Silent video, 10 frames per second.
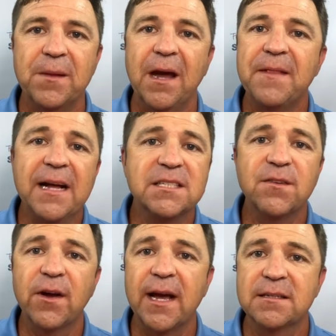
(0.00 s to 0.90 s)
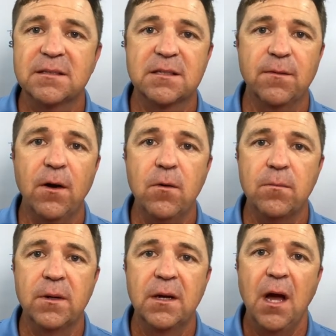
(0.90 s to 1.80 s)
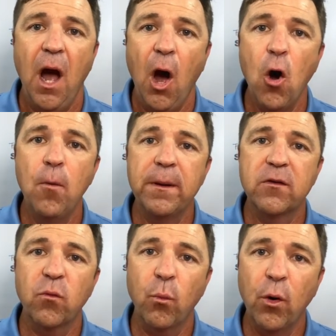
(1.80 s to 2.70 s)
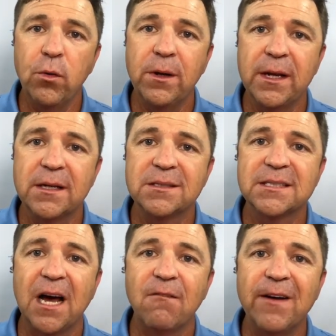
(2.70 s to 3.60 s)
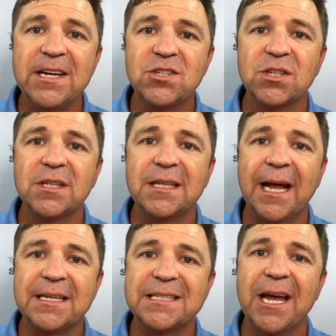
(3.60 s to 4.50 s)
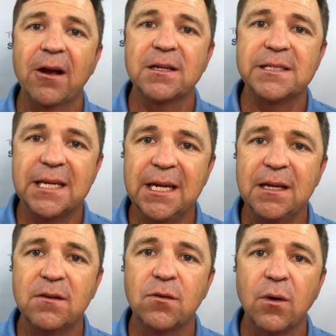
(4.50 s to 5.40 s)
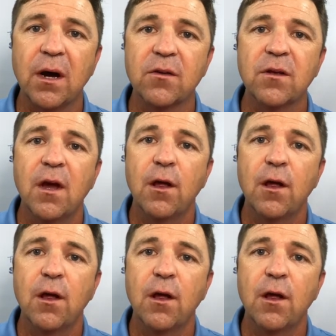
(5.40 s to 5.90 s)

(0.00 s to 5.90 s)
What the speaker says: And that's the very essence of hope. Hope is rooted in salvation that is guaranteed to us